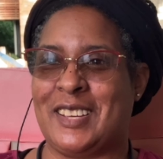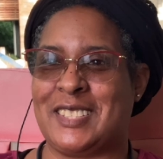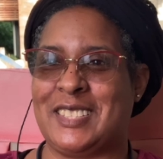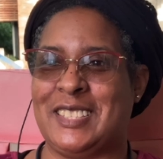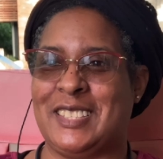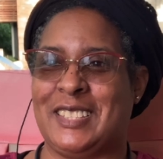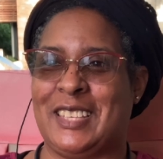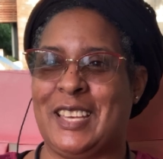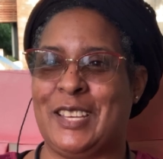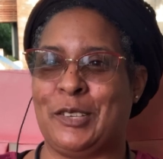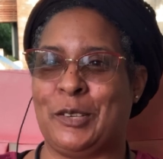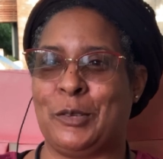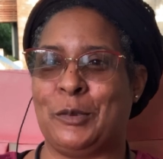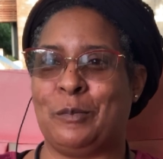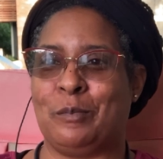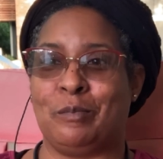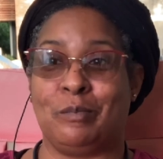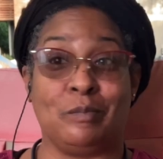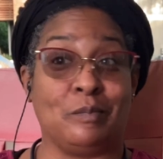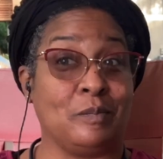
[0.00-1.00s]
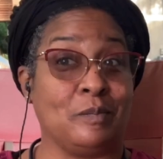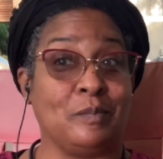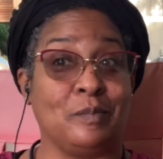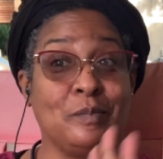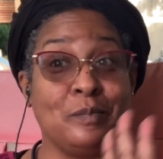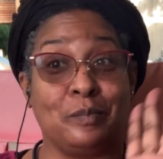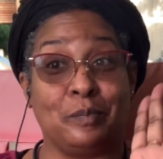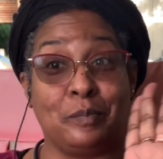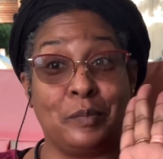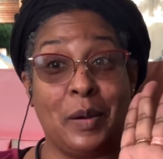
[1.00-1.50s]
to you later.
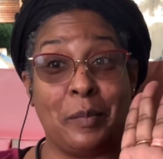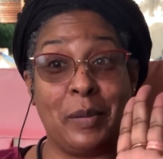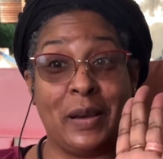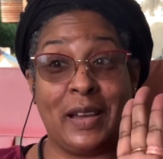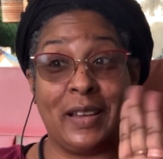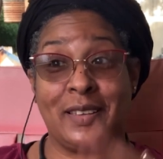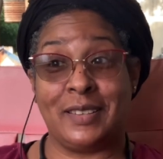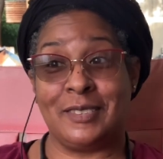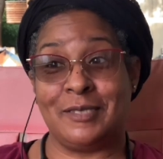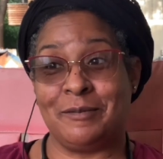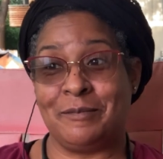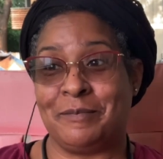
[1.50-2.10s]
Bye-bye.